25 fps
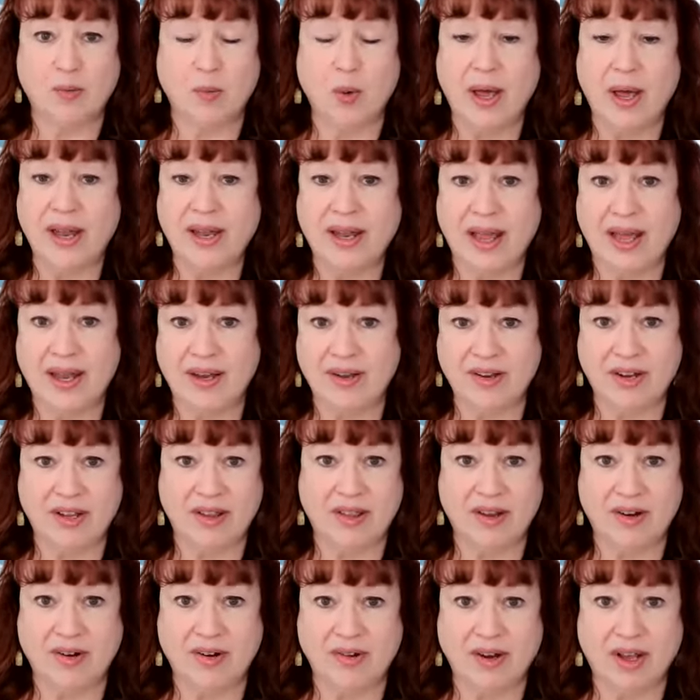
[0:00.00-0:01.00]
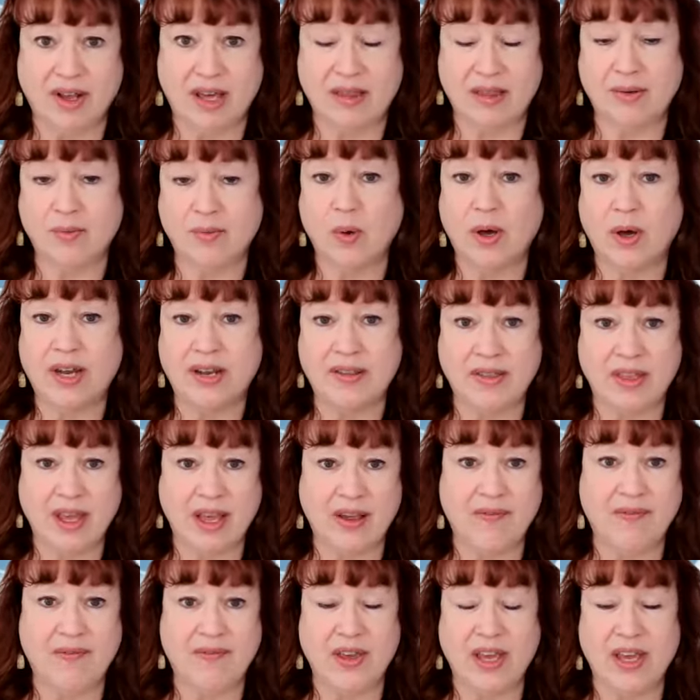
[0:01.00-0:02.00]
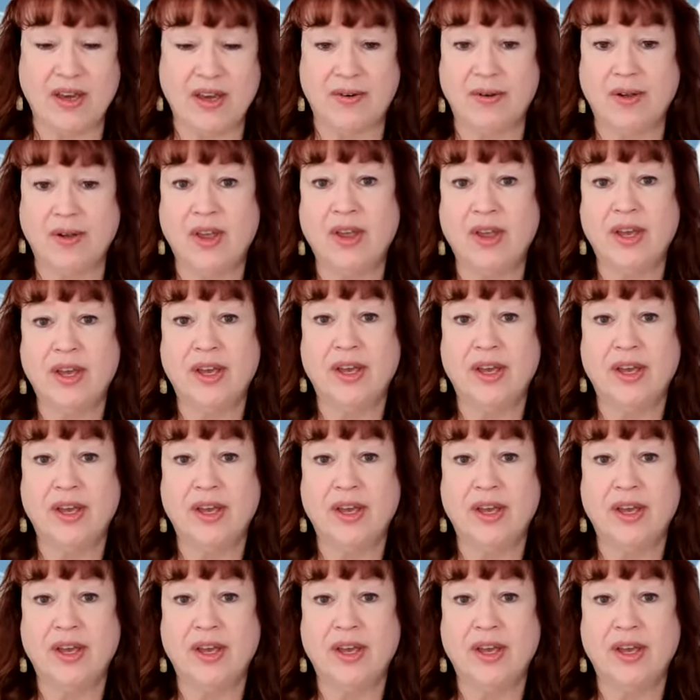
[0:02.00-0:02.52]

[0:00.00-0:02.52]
what led to their death, what did they feel,